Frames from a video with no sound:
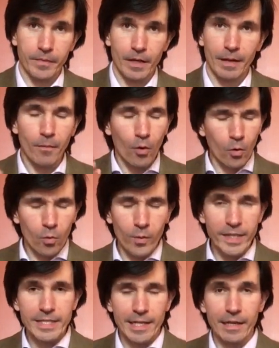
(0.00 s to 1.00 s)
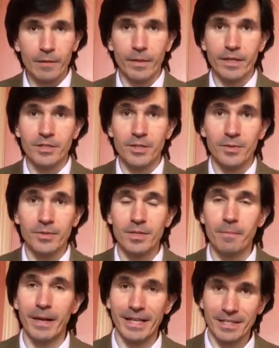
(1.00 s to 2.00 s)
I'm always telling my students
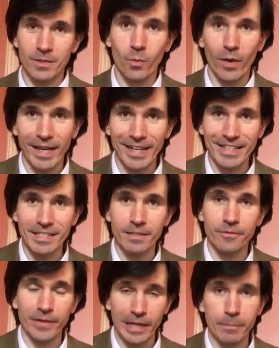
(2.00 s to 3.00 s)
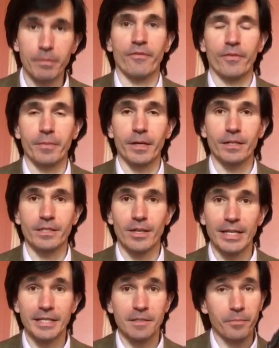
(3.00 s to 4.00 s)
the best way to develop a vibrato
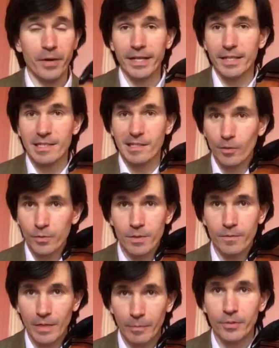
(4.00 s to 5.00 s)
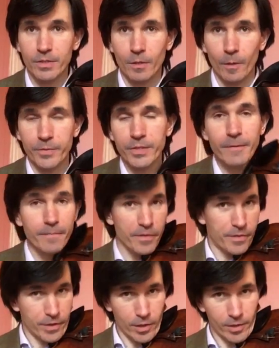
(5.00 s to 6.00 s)
is to practice lots of double stops,
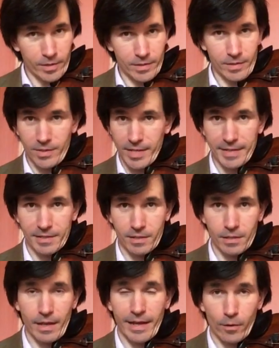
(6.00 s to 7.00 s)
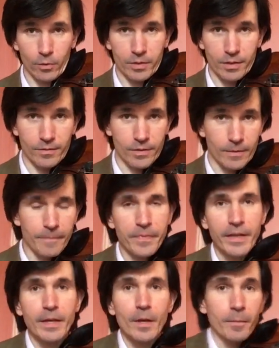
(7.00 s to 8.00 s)
thirds, sixths and octaves,
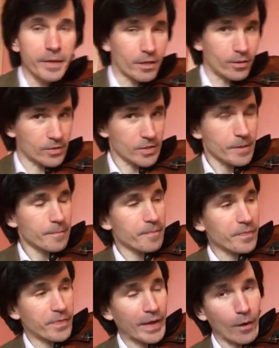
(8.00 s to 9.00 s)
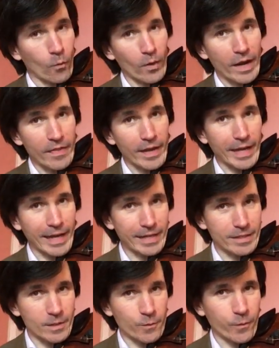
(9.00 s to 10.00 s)
because that way the
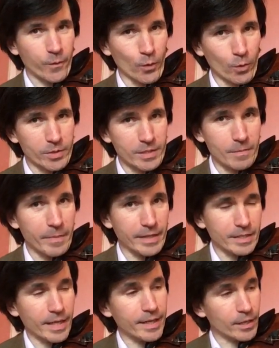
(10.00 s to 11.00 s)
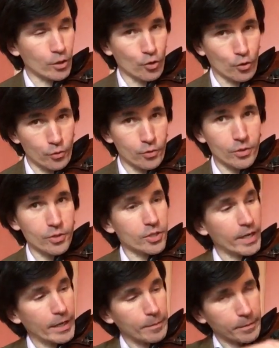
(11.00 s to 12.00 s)
hand is forced to maintain a good
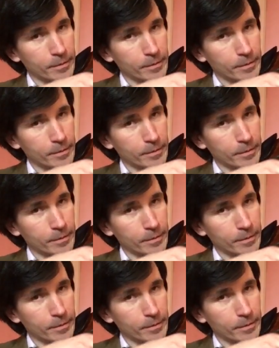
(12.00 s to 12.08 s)
shape